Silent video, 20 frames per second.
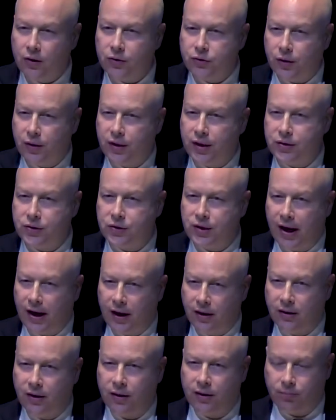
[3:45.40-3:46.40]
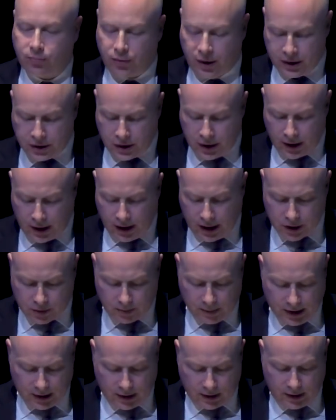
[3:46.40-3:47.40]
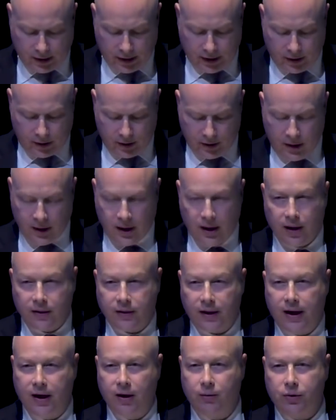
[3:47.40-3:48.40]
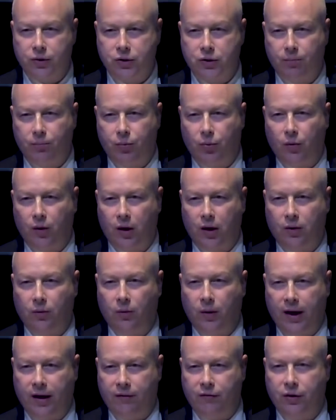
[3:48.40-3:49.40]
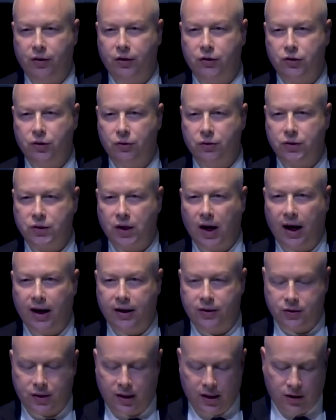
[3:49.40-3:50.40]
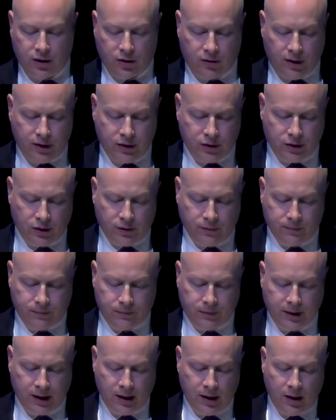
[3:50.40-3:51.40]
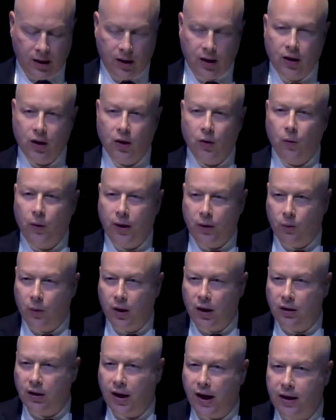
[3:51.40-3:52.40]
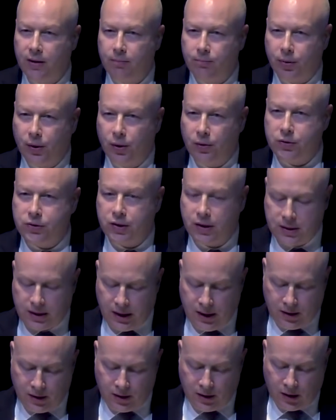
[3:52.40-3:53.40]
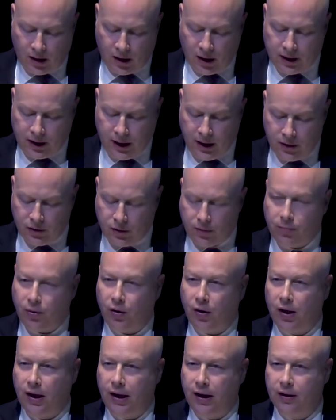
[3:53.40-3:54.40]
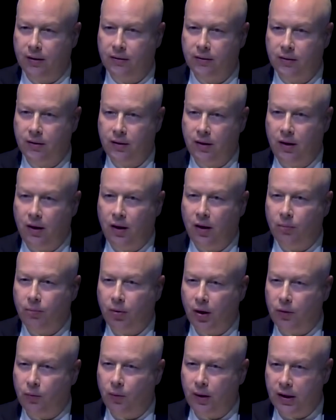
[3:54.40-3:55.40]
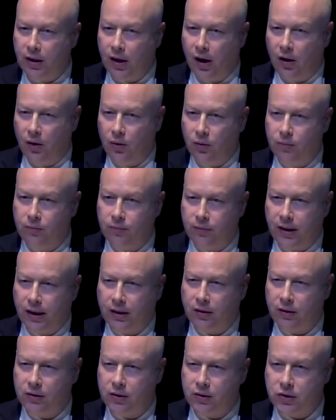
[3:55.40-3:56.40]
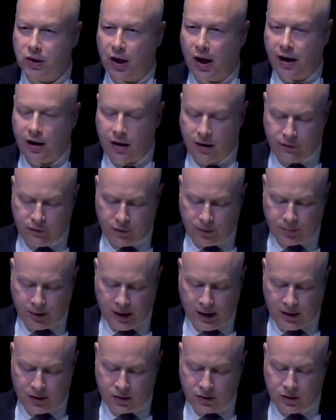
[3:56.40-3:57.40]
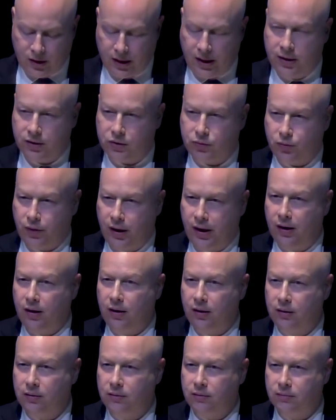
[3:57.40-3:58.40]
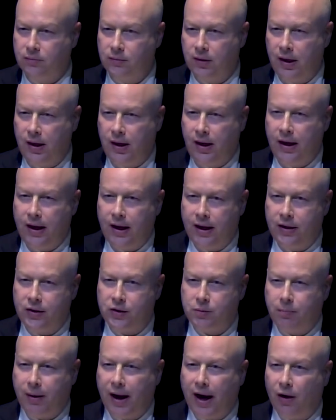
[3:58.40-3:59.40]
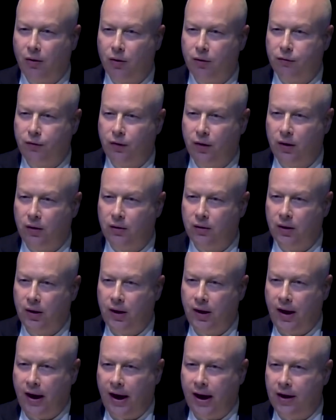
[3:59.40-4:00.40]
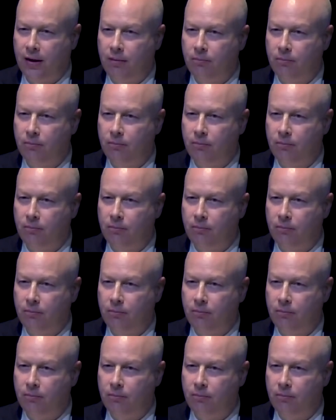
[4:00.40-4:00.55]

To this end, the President has made clear that he will support whatever the two sides can agree to. We will not impose a deal on either party, but we know that the desire for peace is real, it is powerful, and